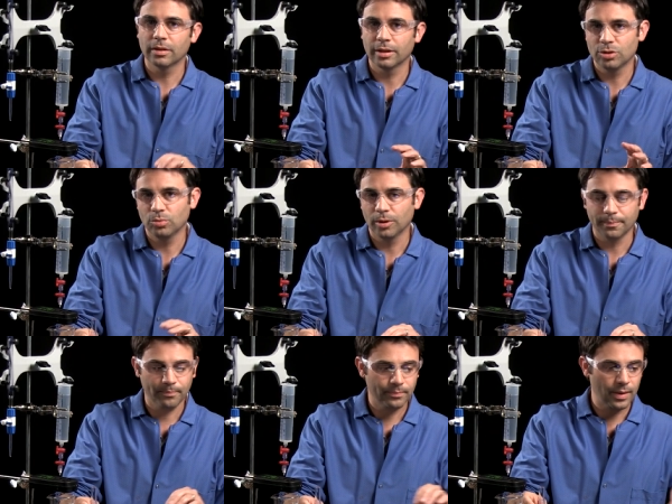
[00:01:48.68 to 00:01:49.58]
that you want.
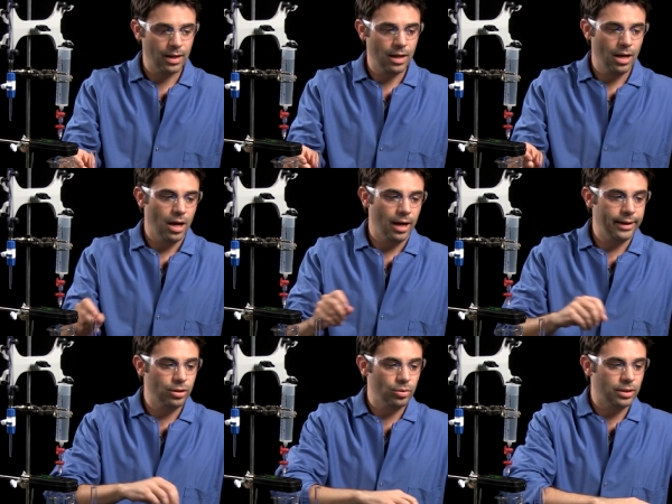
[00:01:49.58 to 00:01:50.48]

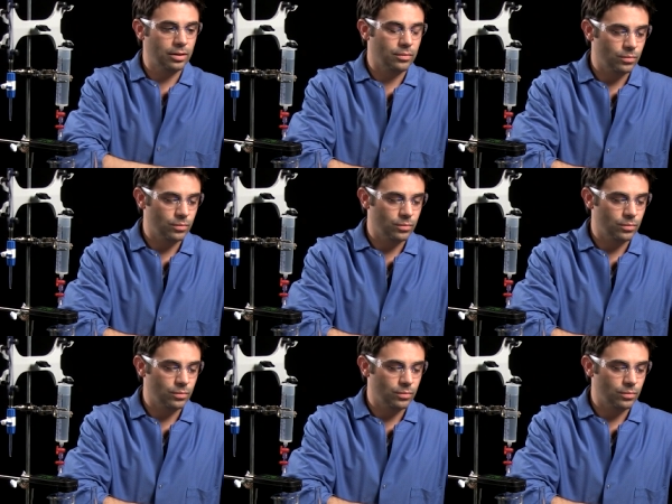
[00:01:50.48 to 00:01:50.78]
I know that